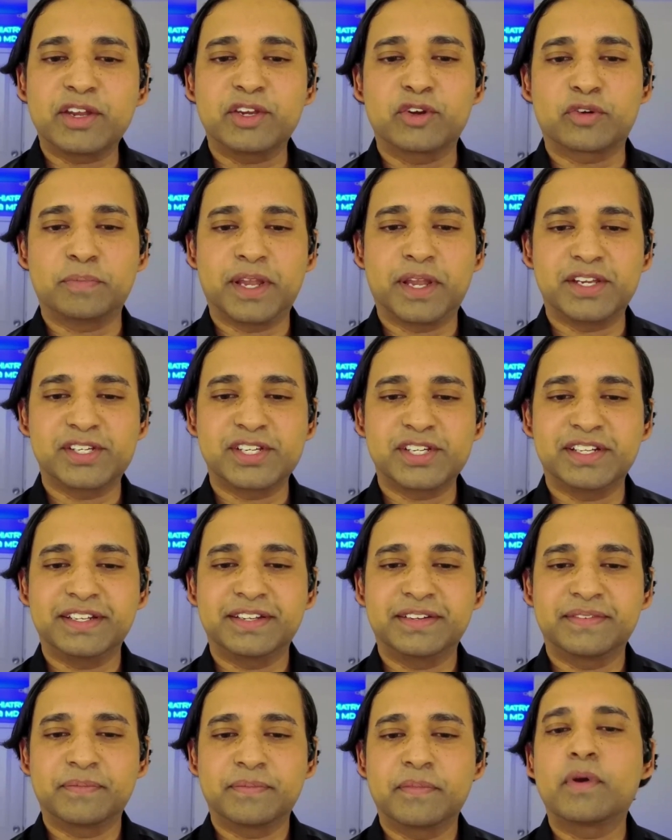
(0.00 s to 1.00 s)
I'm not your
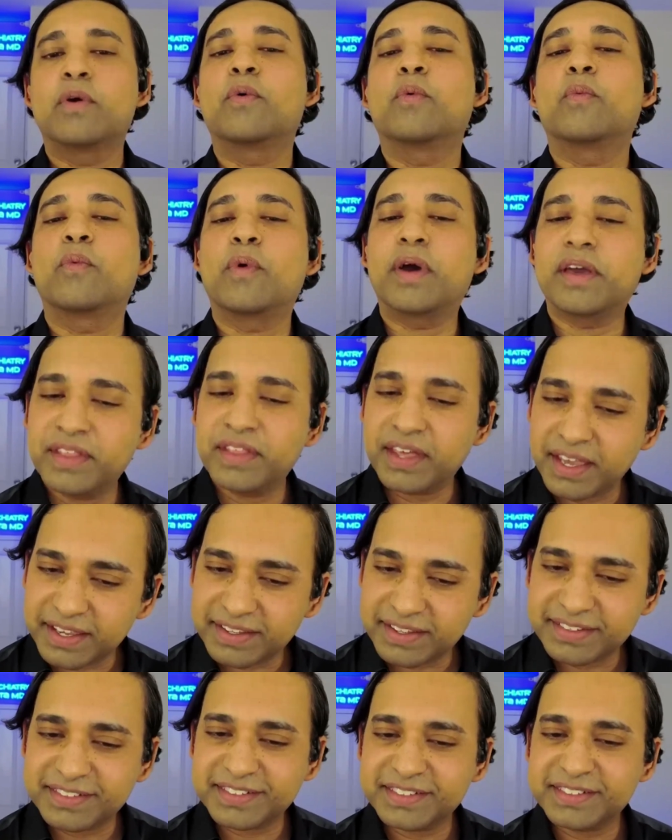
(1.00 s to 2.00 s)
patient,"
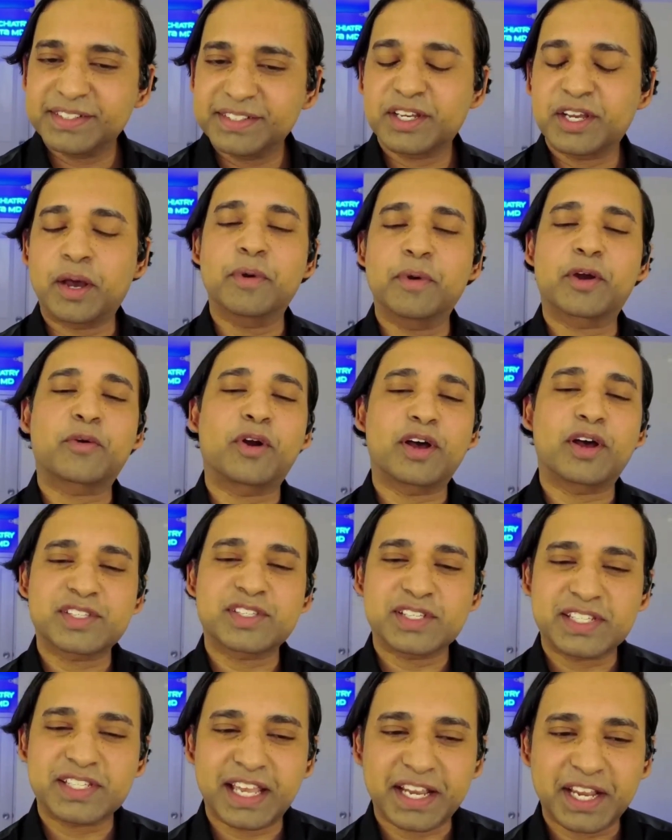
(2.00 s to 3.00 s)
when they come
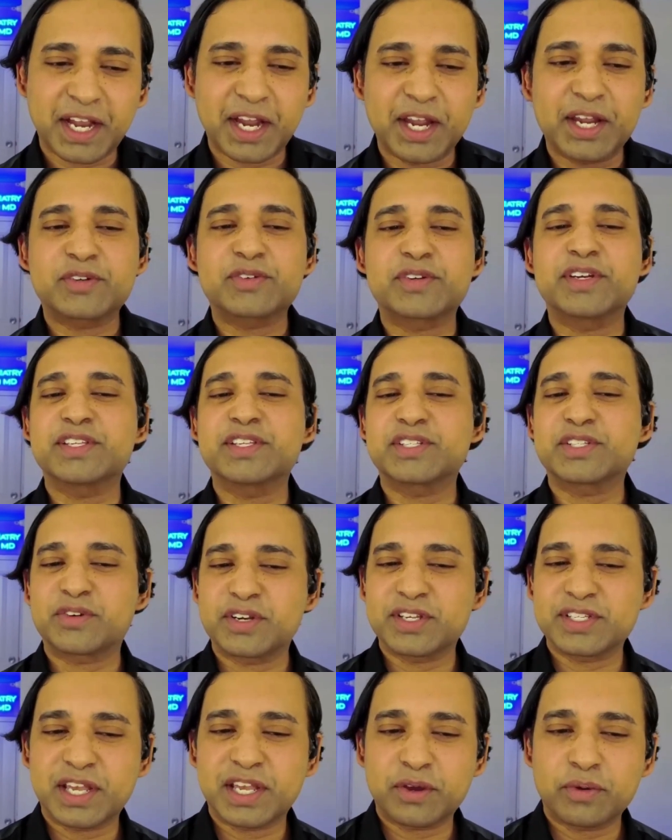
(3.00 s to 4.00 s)
across a
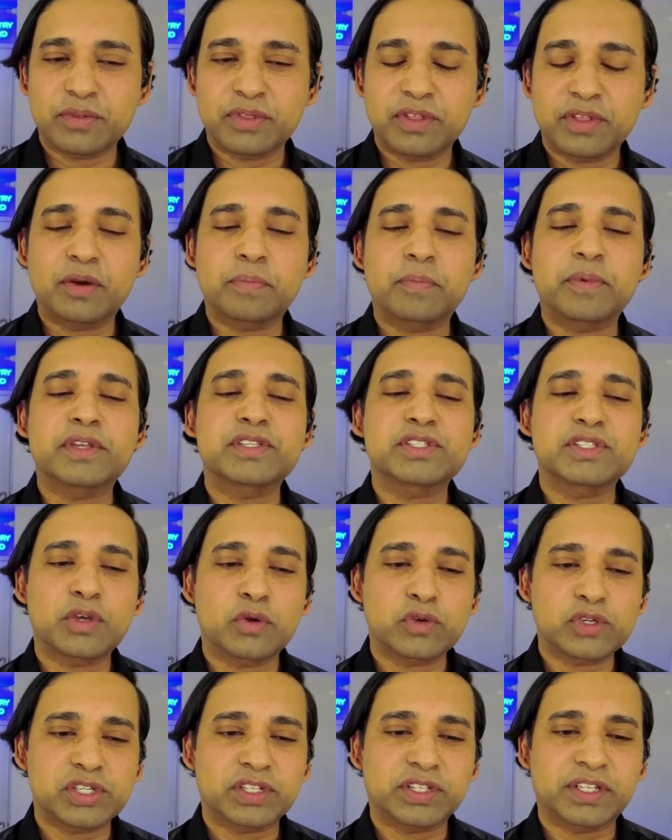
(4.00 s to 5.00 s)
psychiatrist or a
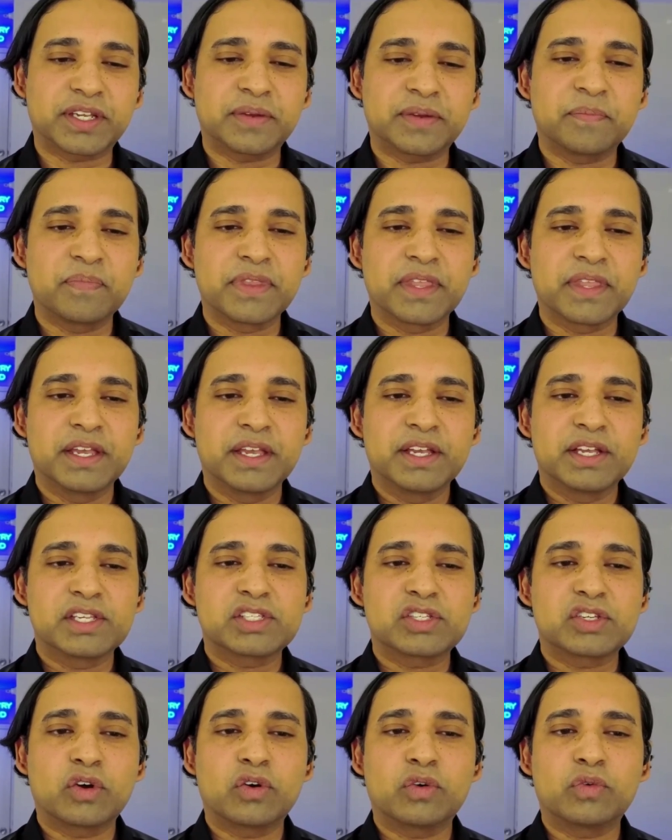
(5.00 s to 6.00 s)
psychotherapist socially.
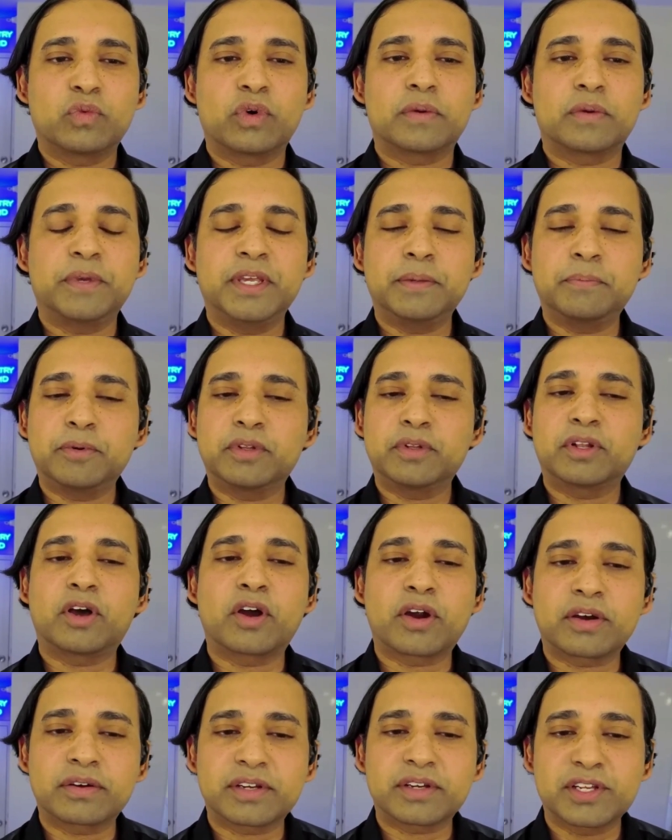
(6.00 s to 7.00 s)
So what
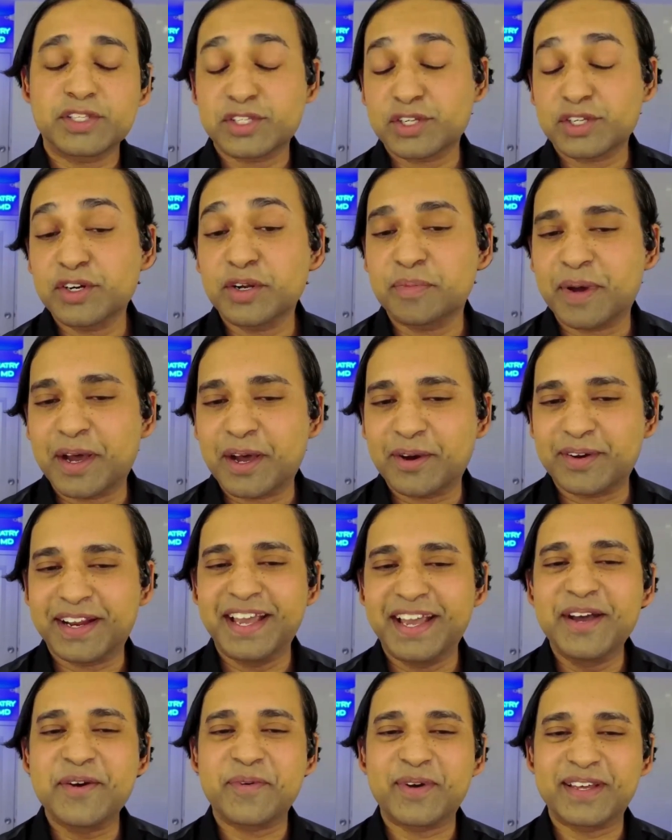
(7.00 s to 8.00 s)
people are concerned
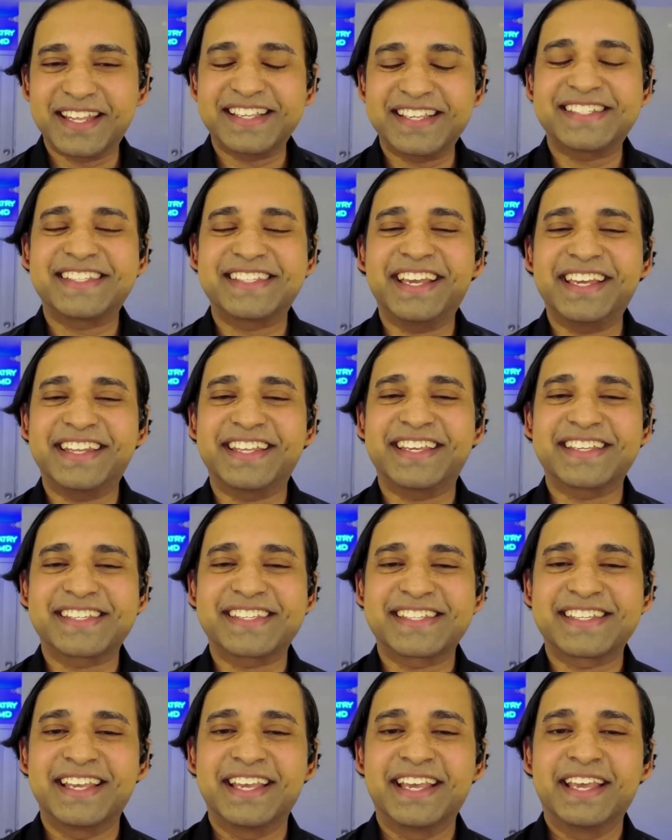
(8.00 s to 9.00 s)
about when they say
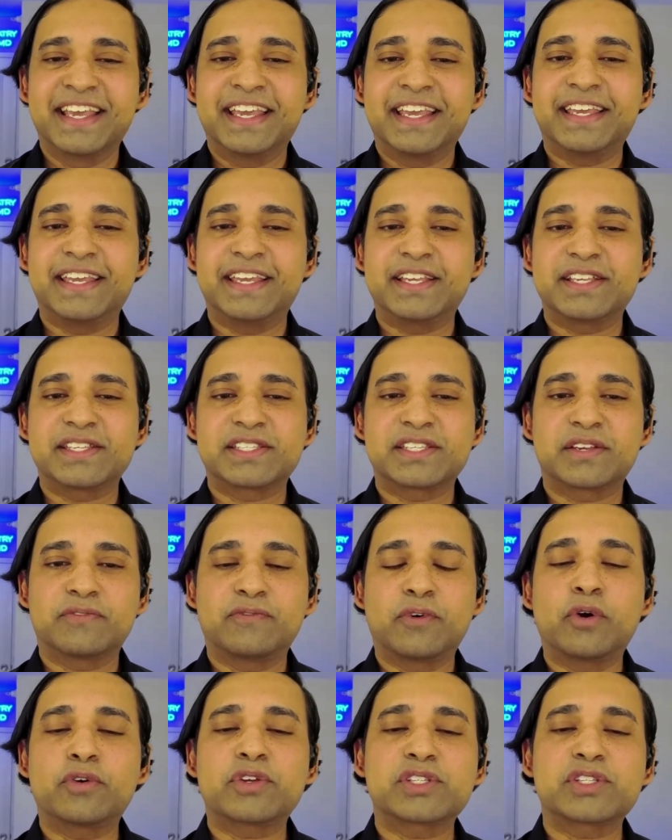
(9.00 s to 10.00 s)
this
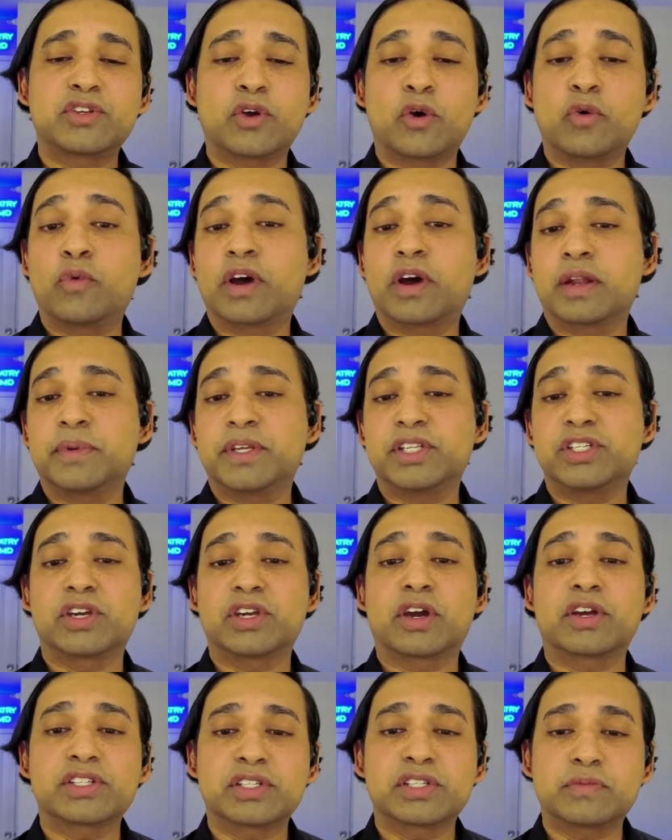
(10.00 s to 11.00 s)
is folks don't want to
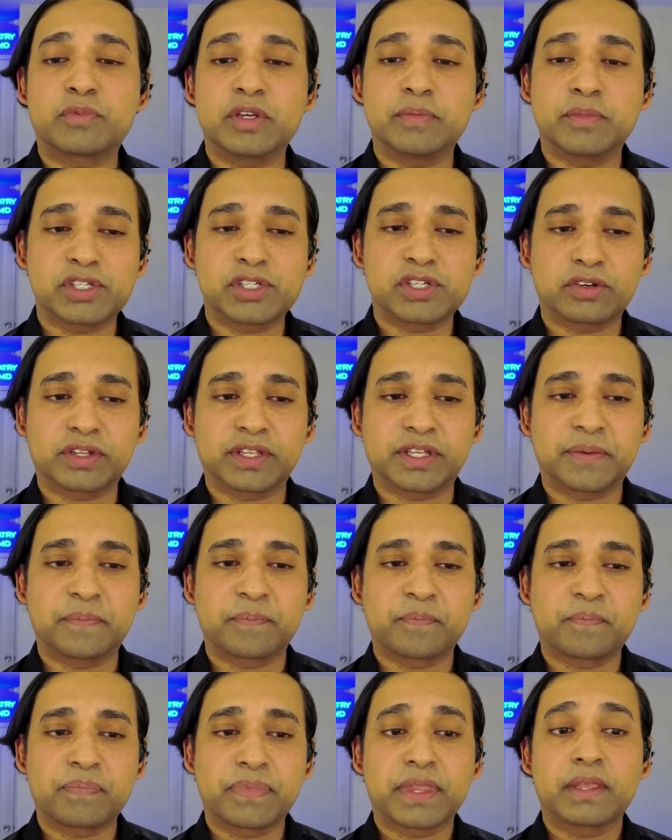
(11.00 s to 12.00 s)
be judged
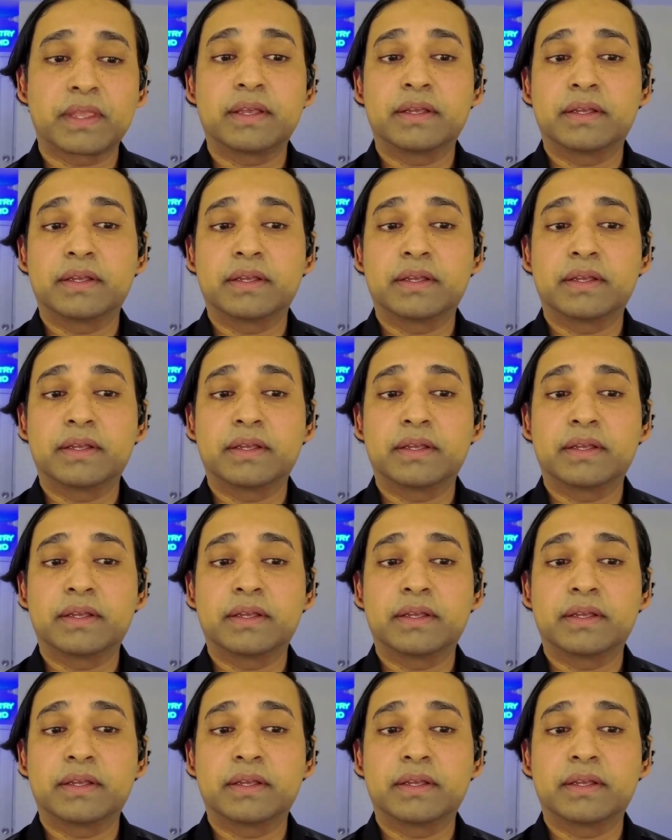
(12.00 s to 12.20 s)
prematurely.